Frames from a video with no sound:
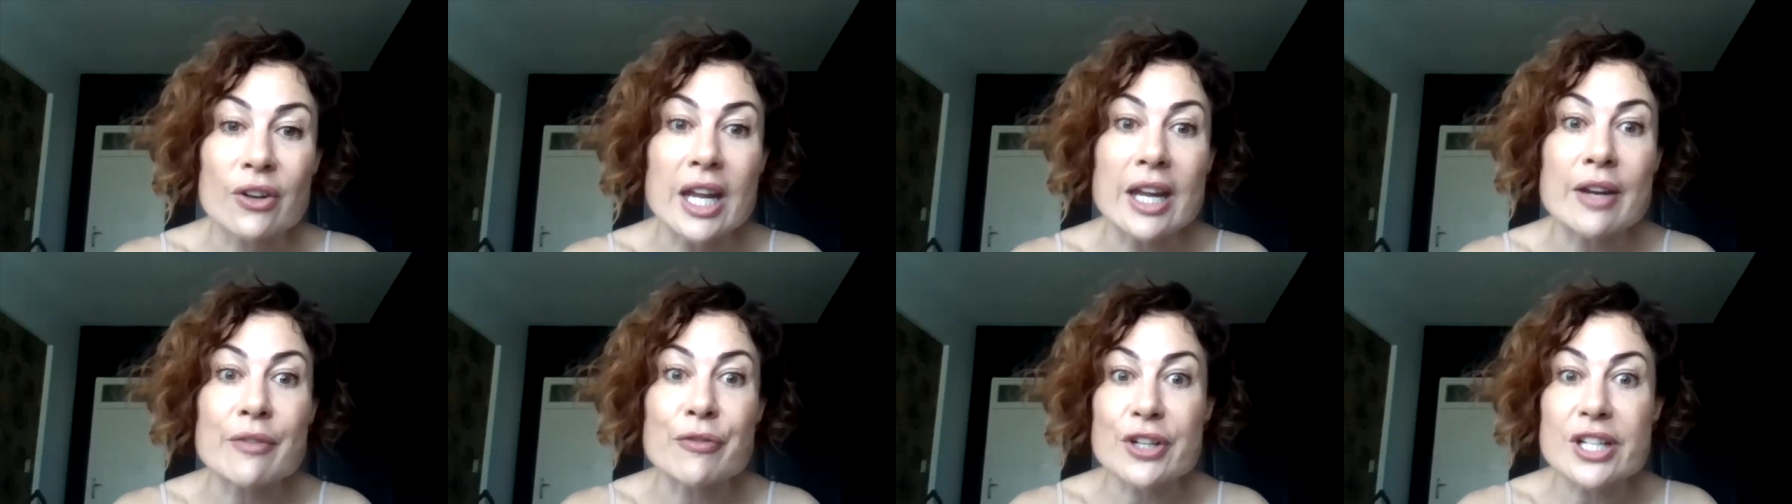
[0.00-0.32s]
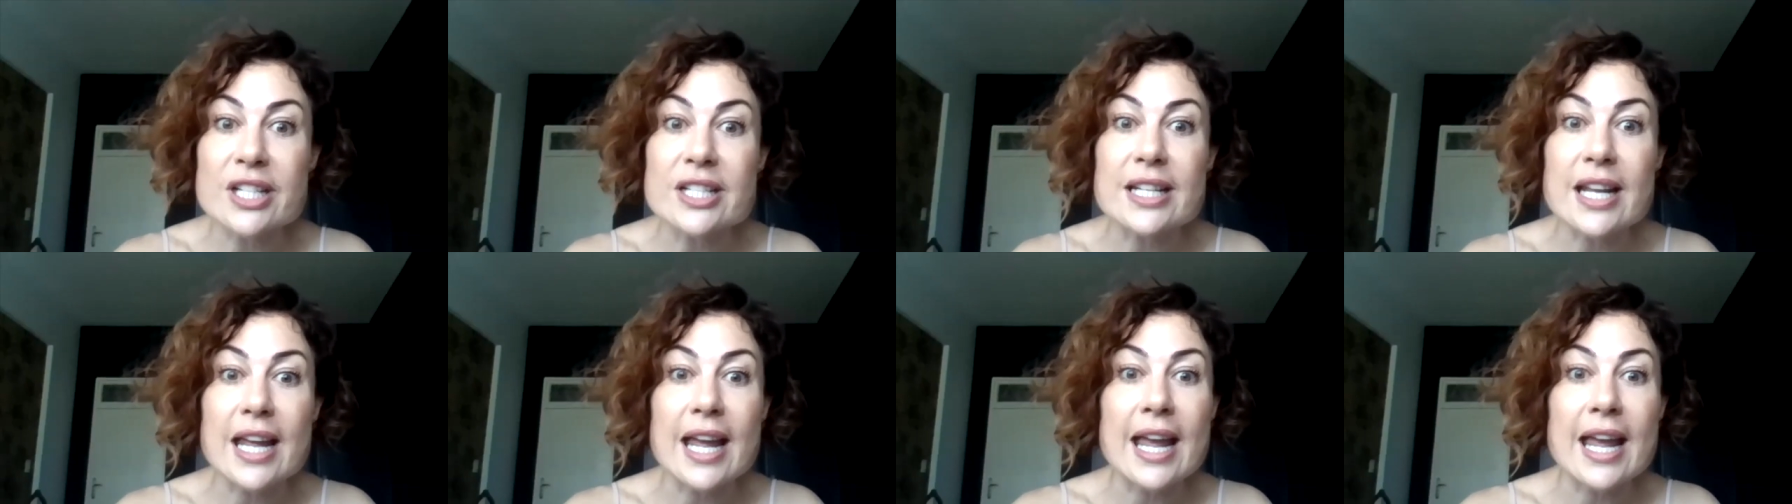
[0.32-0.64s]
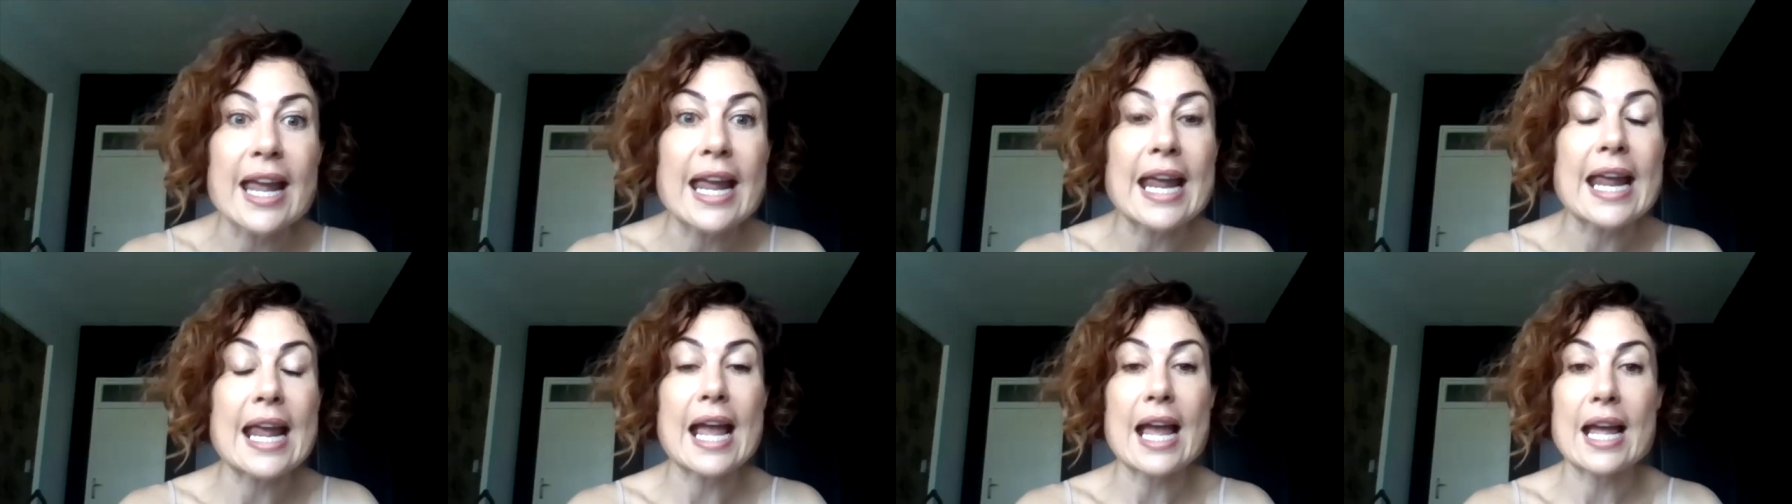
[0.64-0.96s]
every
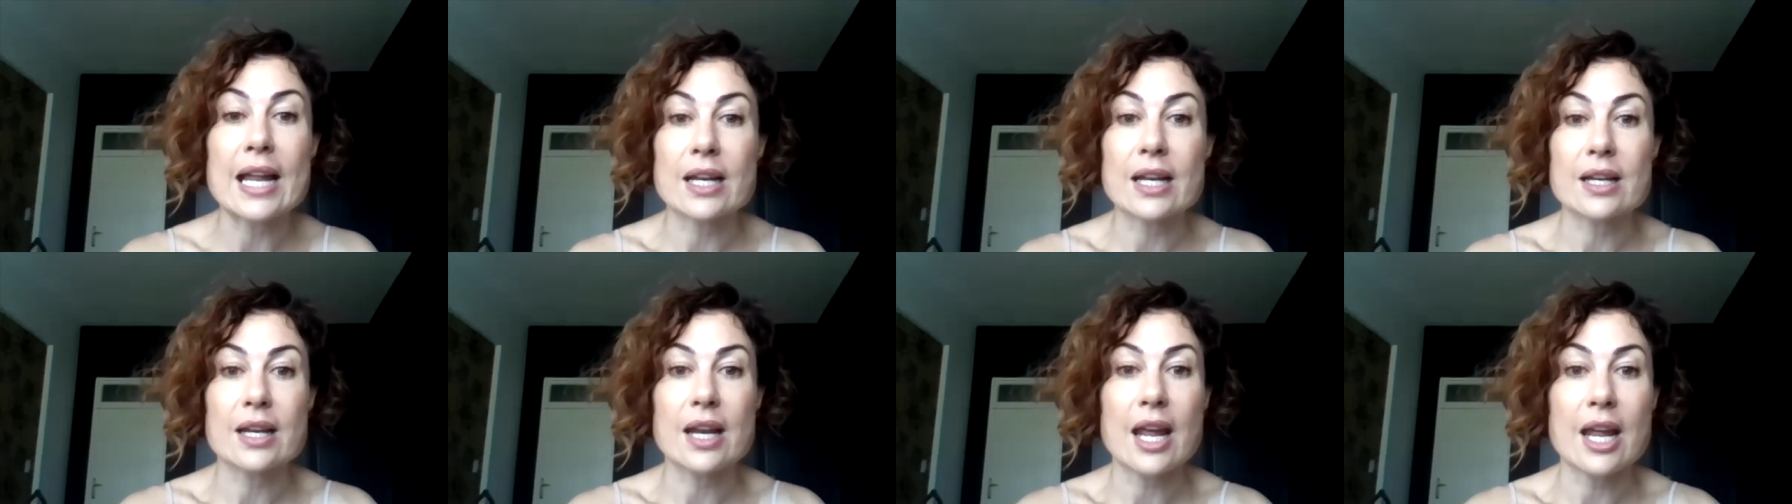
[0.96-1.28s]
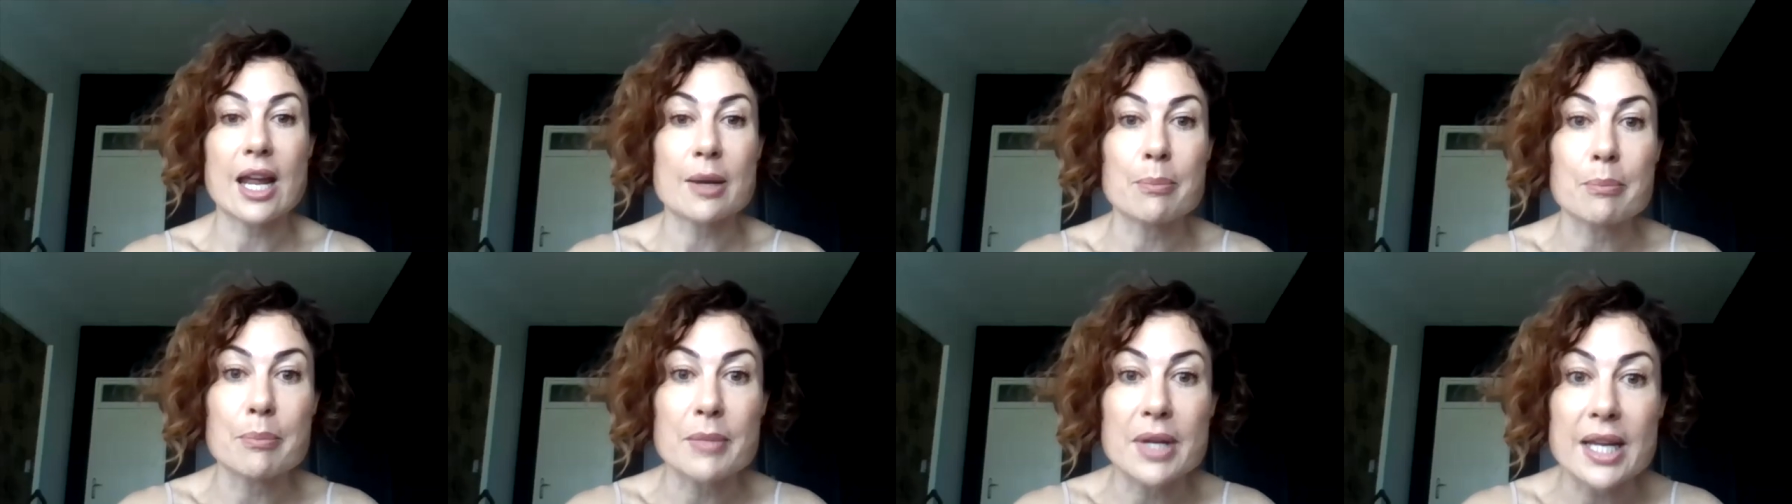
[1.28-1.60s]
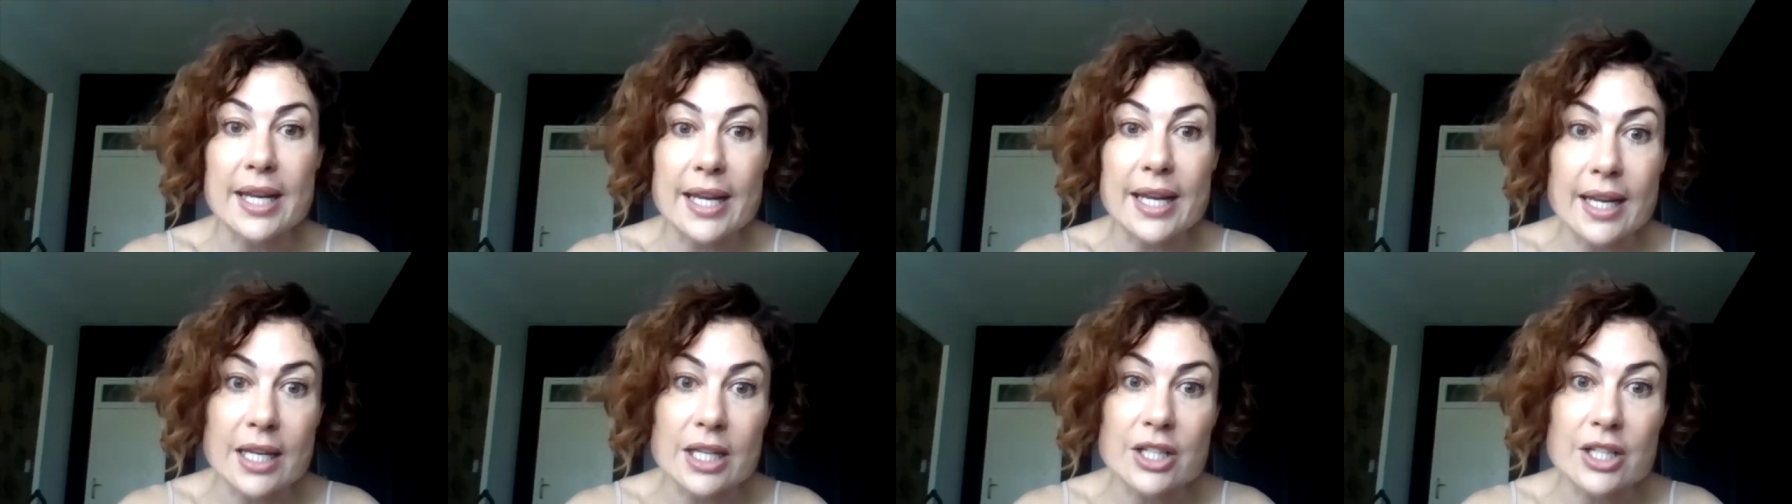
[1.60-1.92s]
day and and
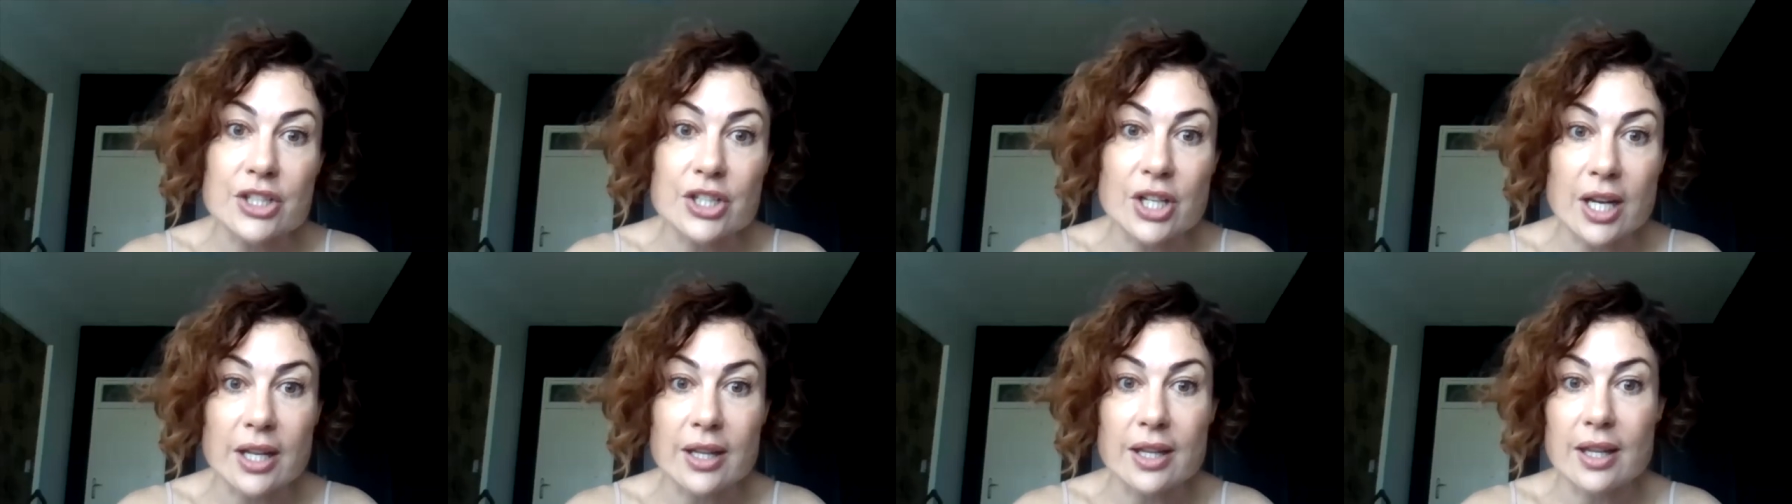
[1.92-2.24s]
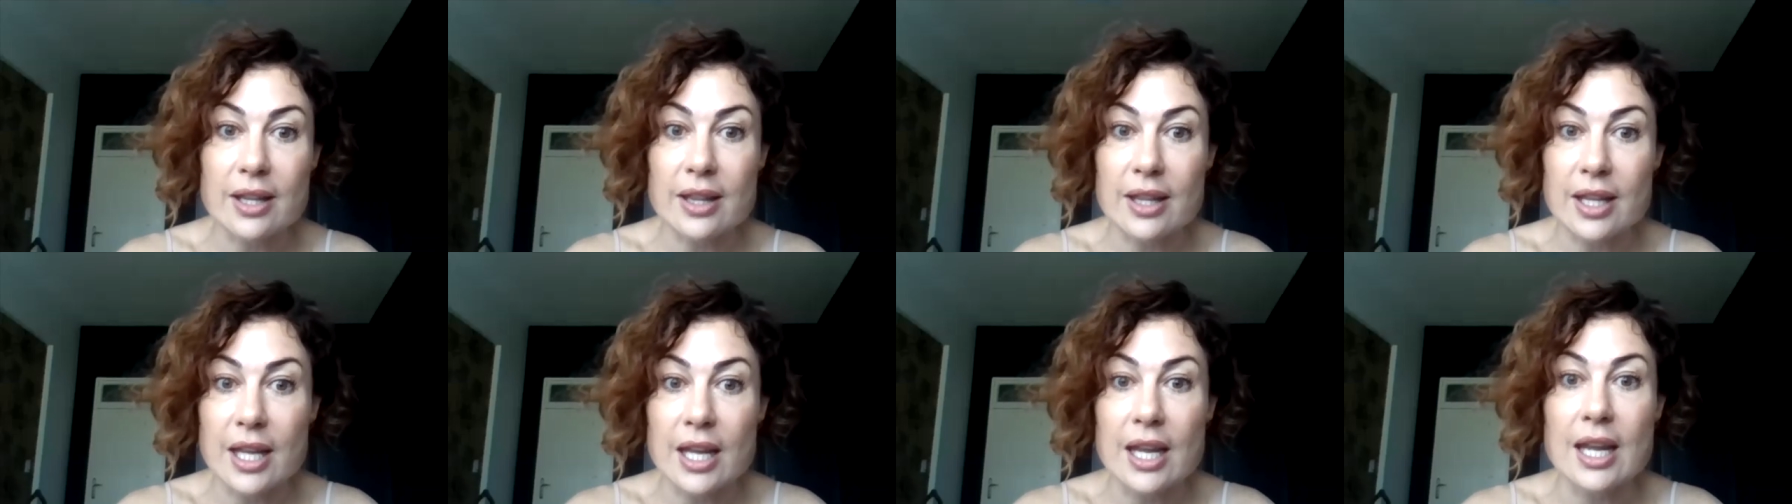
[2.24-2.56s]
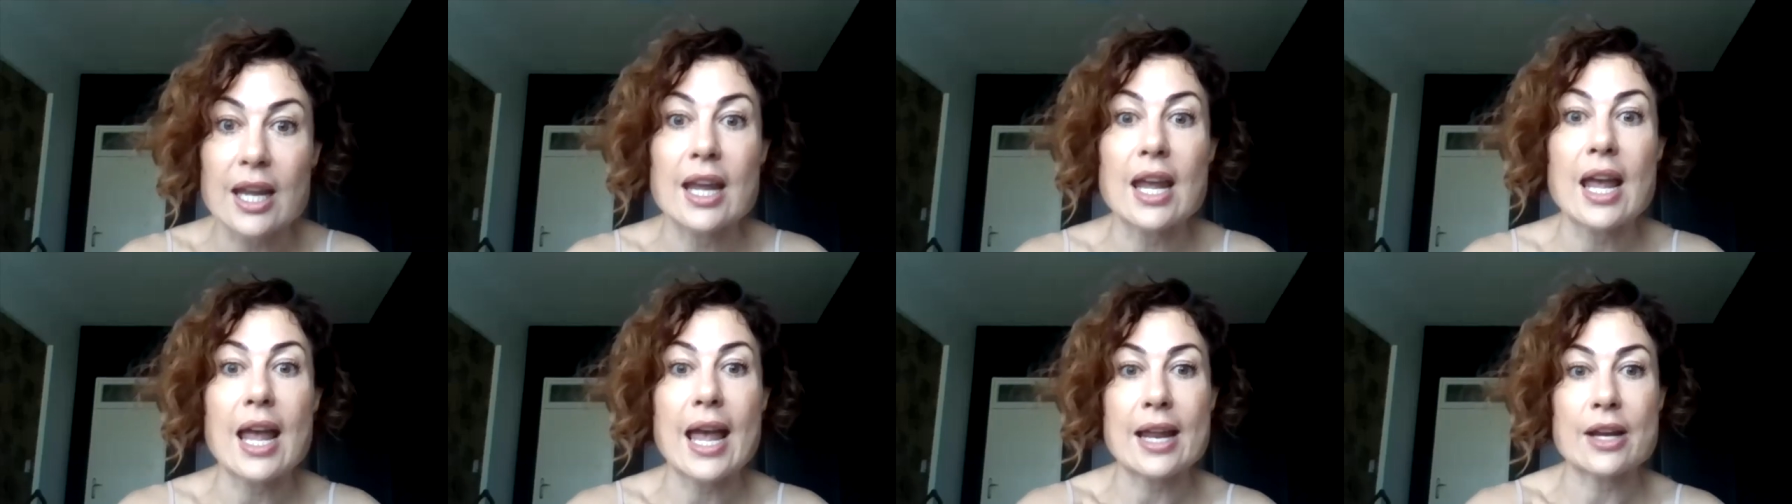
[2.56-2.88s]
meeting each other
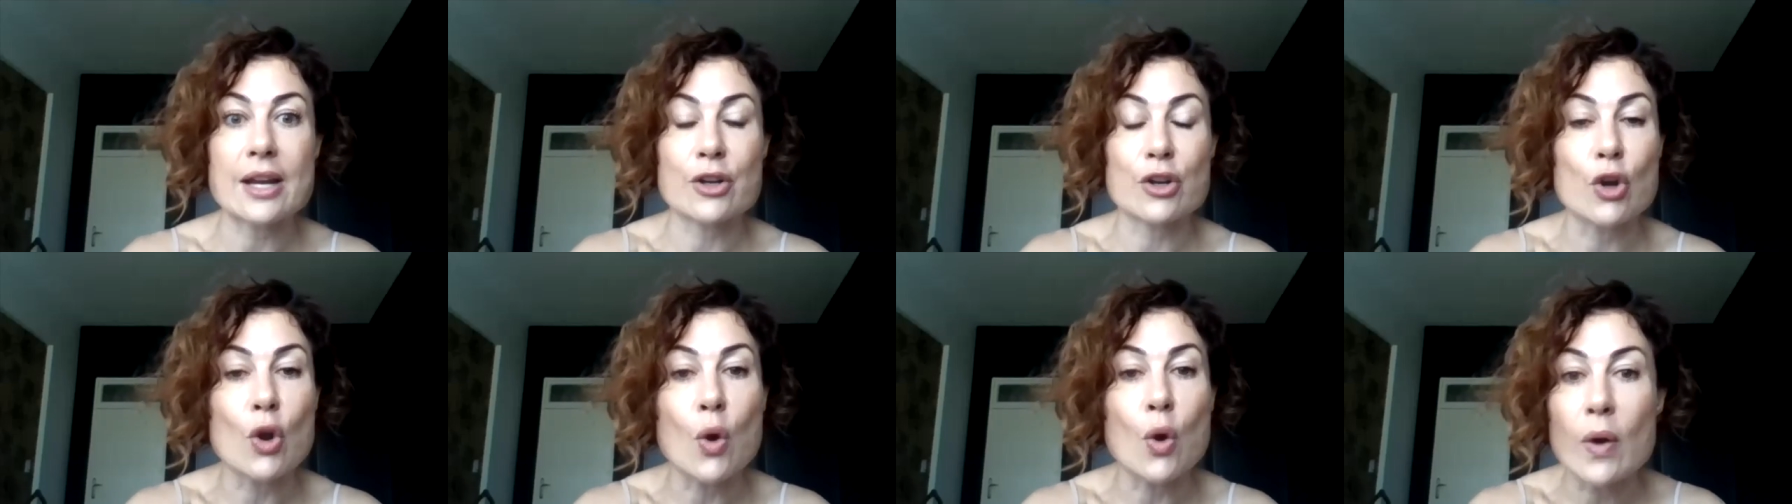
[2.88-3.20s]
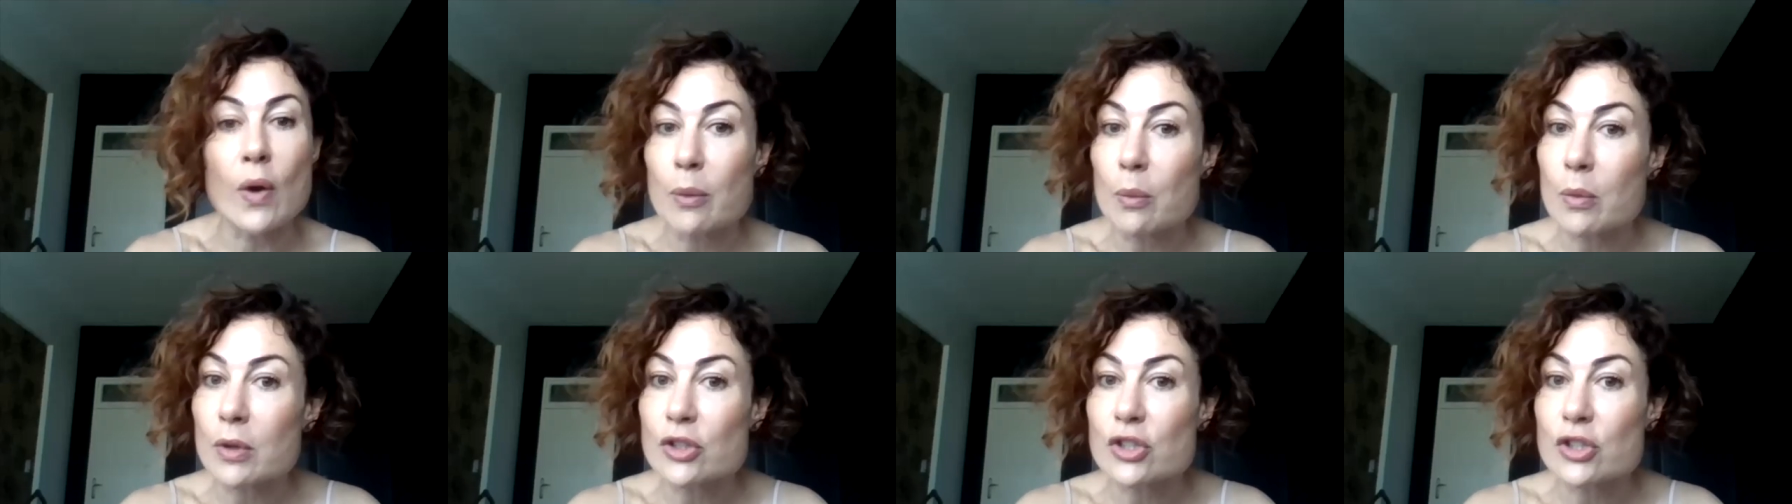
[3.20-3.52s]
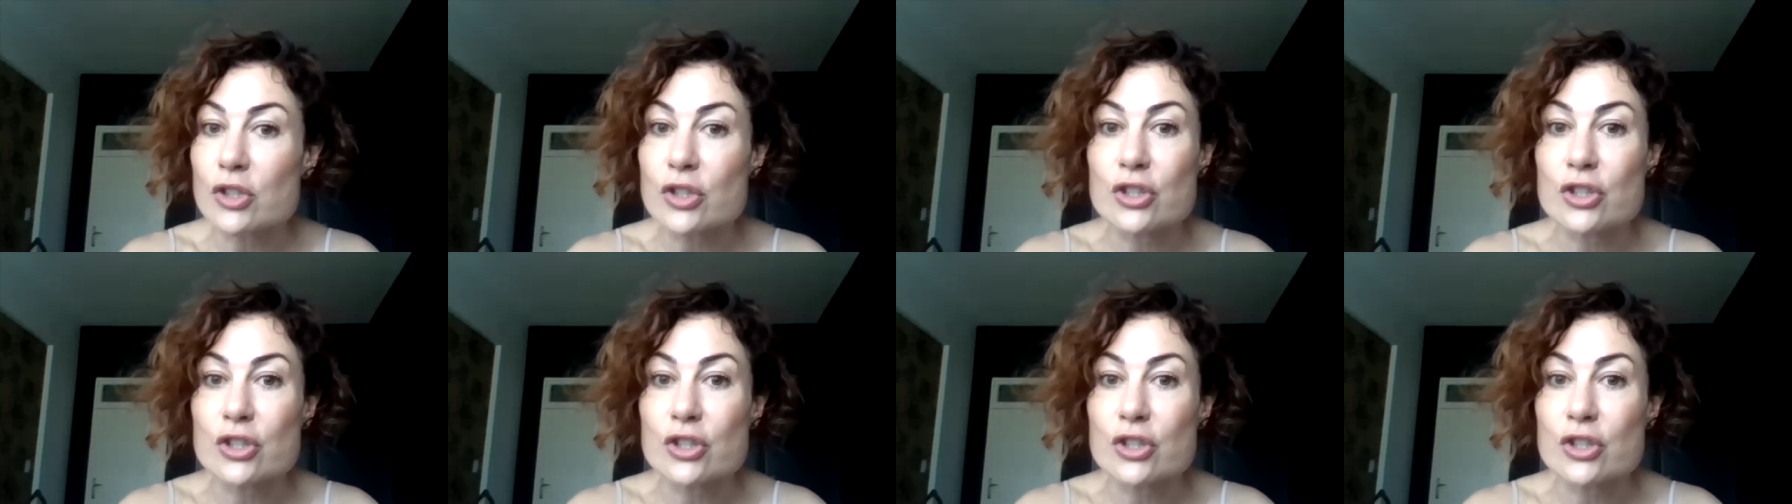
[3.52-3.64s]
there and knowing what